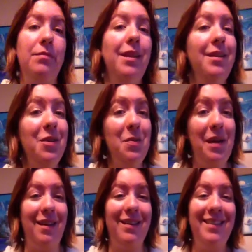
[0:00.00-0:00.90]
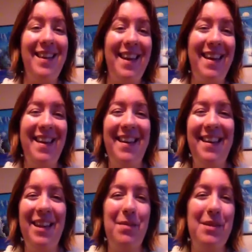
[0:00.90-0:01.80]
And you're back. Yay!
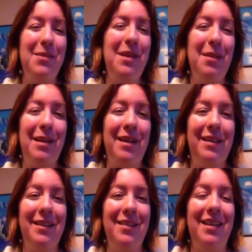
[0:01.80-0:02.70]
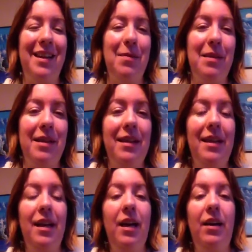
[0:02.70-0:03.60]
That means you came back and you didn't hate me.
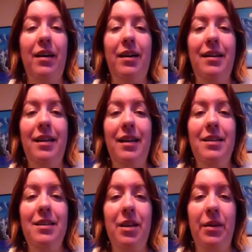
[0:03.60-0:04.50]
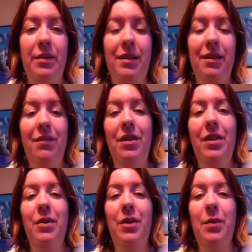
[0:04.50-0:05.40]
All right. So,
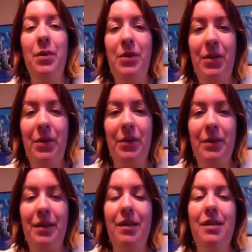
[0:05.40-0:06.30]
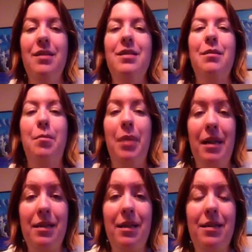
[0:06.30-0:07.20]
video number 2. Some
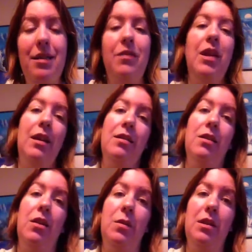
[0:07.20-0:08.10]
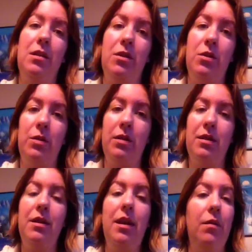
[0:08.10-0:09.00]
basics of getting started with essential oils.
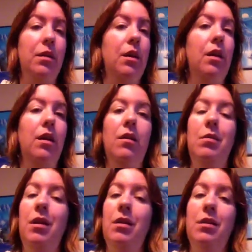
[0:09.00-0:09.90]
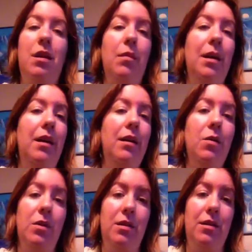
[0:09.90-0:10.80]
Now, we're not going to talk about any
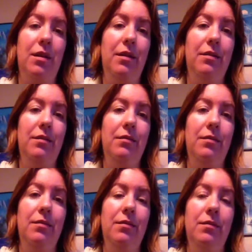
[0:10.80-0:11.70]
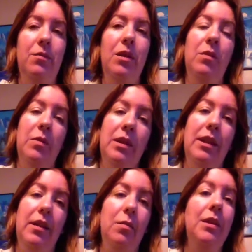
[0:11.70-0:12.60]
oils today. Well, we will
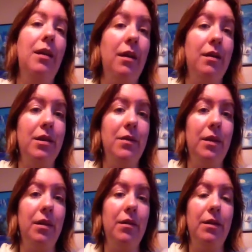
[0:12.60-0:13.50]
later, but not in this video.